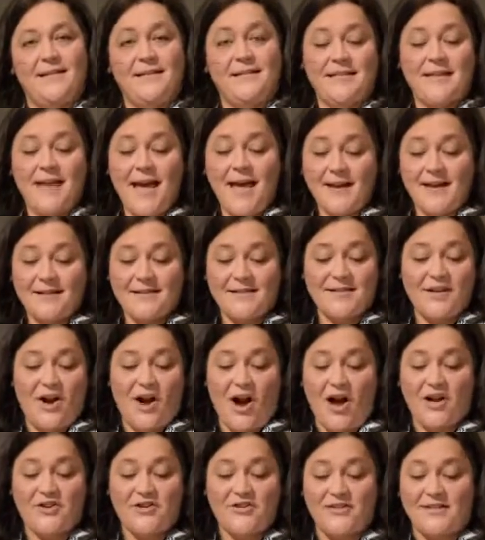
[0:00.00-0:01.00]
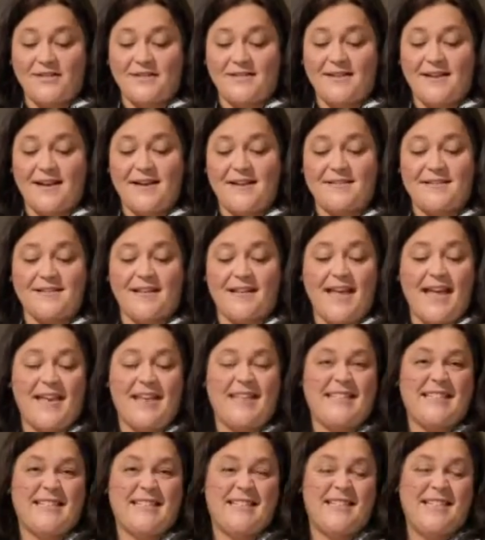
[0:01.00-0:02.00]
This text cautions us
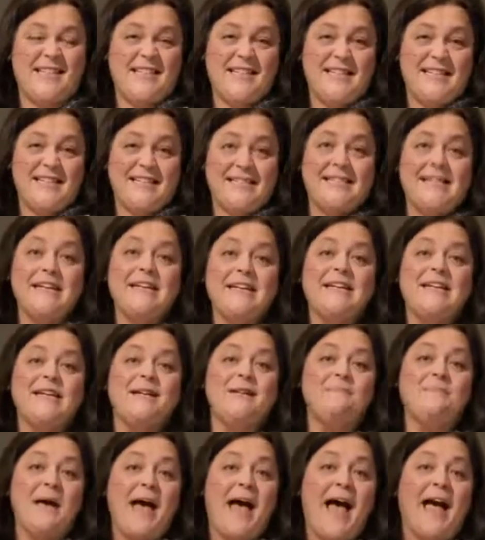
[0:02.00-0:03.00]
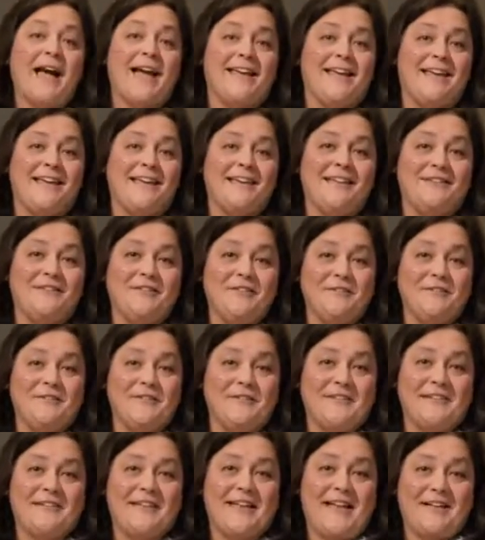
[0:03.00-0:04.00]
against sinking back into
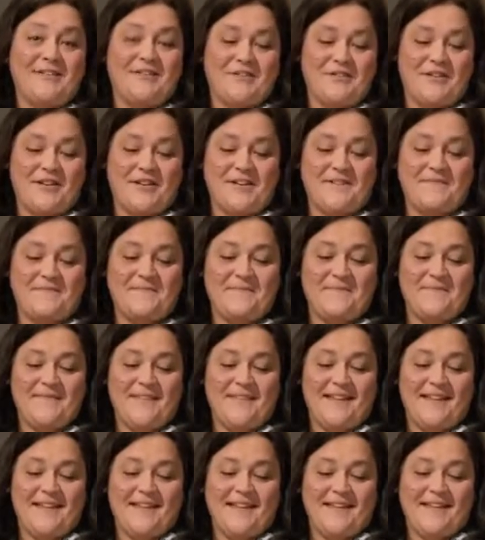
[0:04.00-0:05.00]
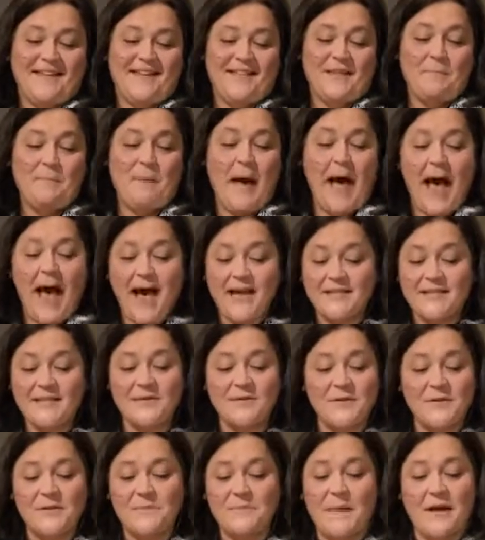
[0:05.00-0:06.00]
nostalgia. The
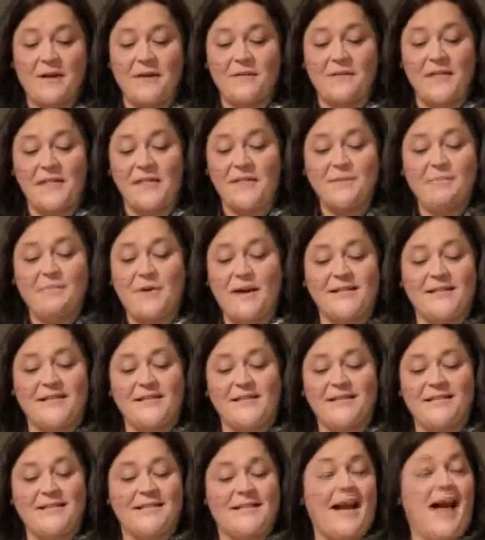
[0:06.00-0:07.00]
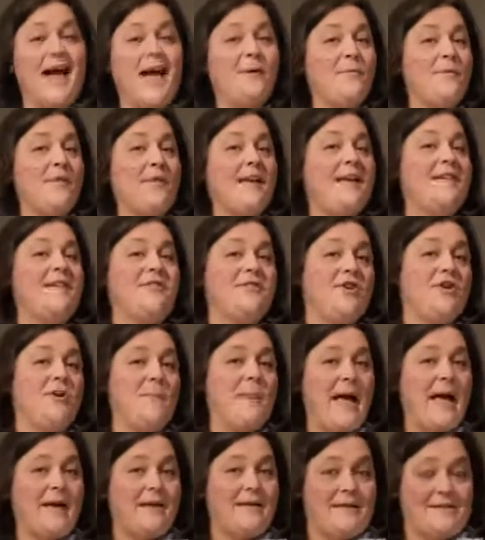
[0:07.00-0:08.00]
past was better than the present, and I would like to go
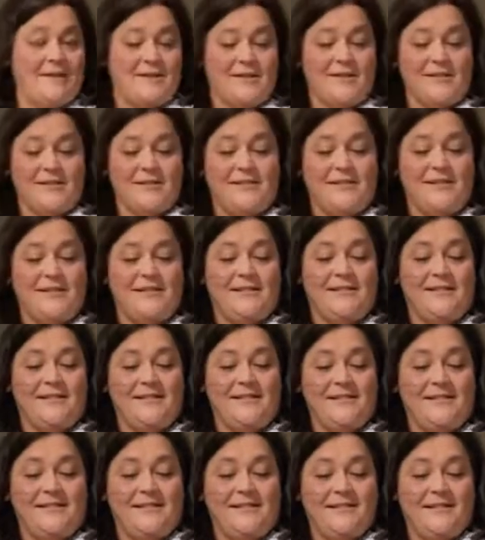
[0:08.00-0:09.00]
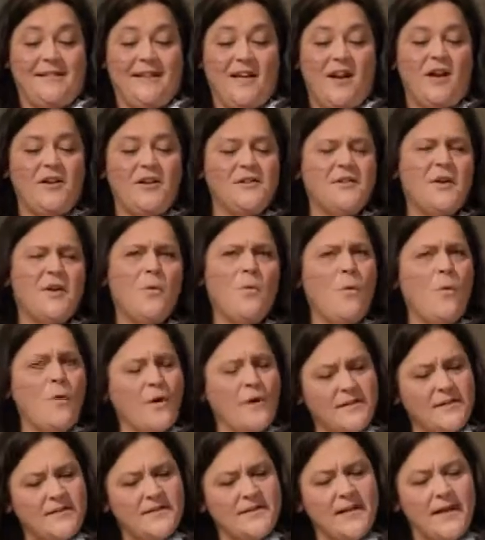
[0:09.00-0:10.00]
back there. It also
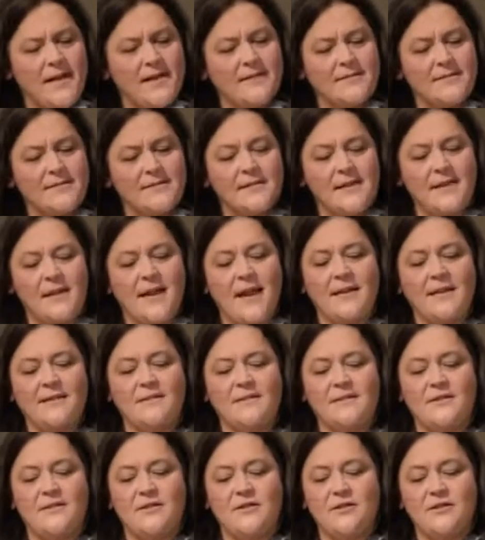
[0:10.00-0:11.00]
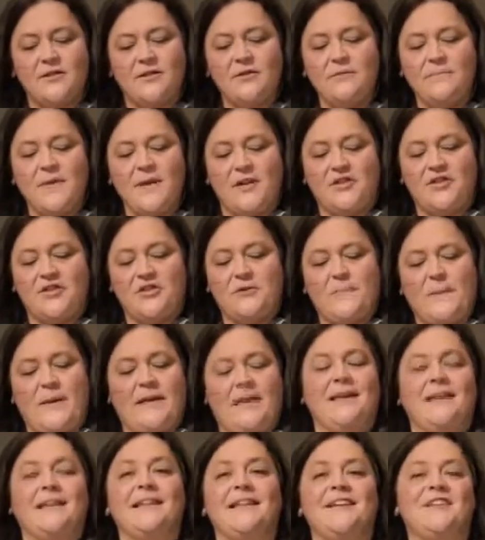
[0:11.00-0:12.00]
warns us against too much
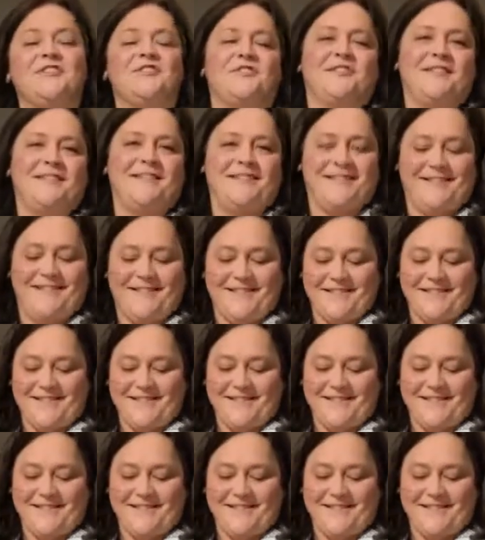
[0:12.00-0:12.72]
speculation